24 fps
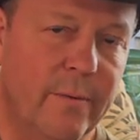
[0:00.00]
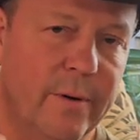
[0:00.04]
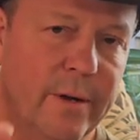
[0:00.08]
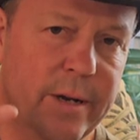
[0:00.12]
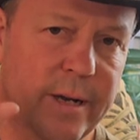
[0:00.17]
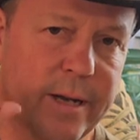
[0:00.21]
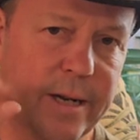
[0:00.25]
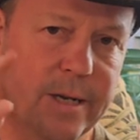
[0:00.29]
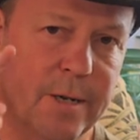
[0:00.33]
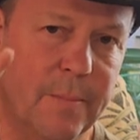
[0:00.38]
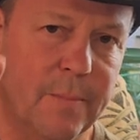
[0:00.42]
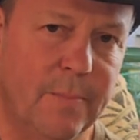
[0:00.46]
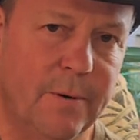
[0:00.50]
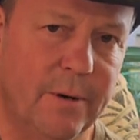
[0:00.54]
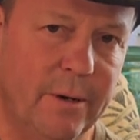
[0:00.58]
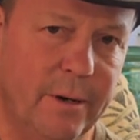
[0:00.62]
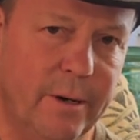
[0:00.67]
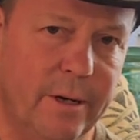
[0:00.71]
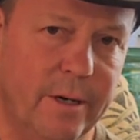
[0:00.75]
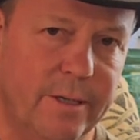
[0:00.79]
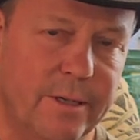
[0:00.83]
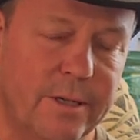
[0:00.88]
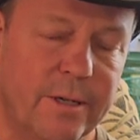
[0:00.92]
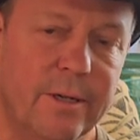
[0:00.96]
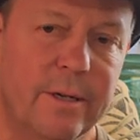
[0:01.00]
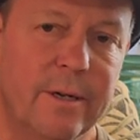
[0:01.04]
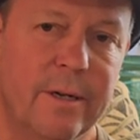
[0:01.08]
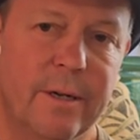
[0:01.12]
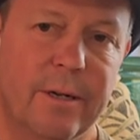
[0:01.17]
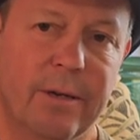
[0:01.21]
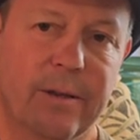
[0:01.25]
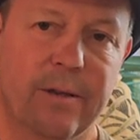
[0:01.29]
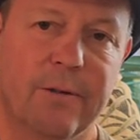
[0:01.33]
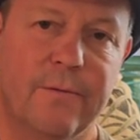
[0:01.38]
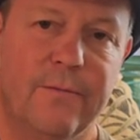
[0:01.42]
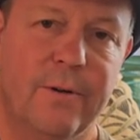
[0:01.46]
we need to purge
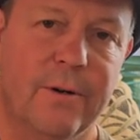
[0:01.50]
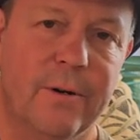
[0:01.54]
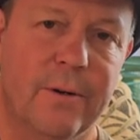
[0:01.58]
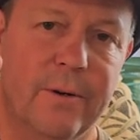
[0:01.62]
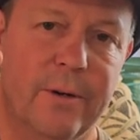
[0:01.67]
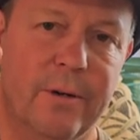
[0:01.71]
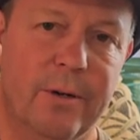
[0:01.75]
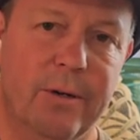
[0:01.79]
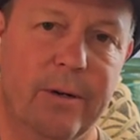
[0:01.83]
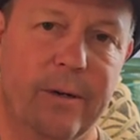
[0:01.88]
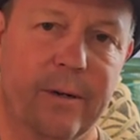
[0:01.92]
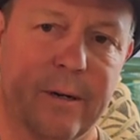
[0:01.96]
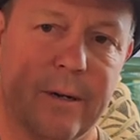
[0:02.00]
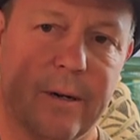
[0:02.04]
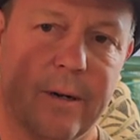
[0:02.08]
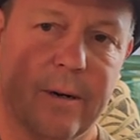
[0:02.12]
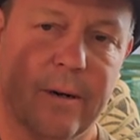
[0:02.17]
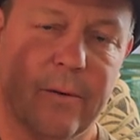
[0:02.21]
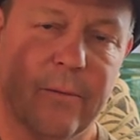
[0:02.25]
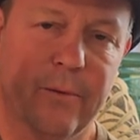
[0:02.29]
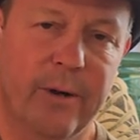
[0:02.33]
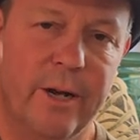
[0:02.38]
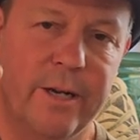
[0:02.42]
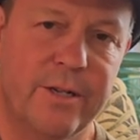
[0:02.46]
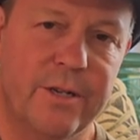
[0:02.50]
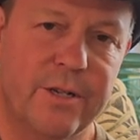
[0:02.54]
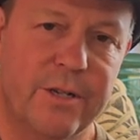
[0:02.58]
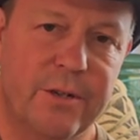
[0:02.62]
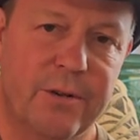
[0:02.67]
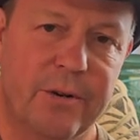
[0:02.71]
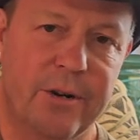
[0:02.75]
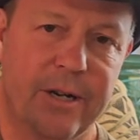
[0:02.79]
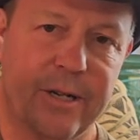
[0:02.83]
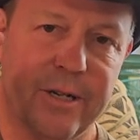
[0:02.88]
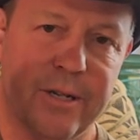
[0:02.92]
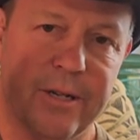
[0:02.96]
the voter
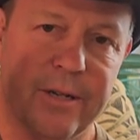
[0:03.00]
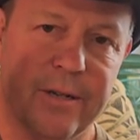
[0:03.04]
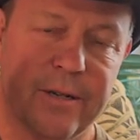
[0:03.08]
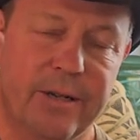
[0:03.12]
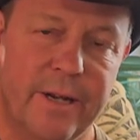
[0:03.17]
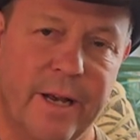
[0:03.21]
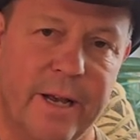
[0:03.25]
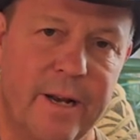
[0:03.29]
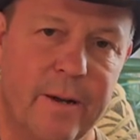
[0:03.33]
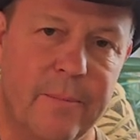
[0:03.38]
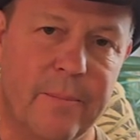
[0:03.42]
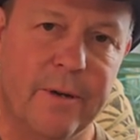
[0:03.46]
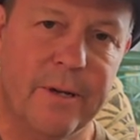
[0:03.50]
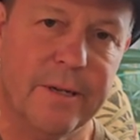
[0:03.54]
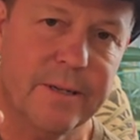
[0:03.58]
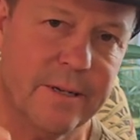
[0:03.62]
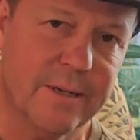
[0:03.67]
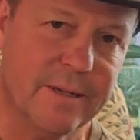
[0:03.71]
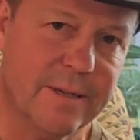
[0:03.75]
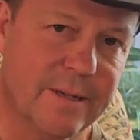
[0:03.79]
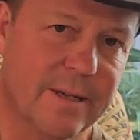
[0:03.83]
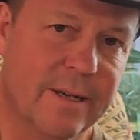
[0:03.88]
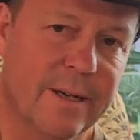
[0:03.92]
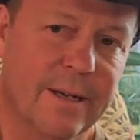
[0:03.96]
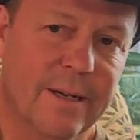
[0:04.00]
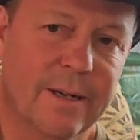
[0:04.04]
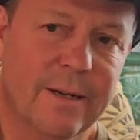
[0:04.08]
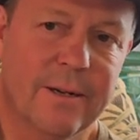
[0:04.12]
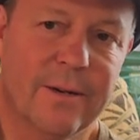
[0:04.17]
registration databases.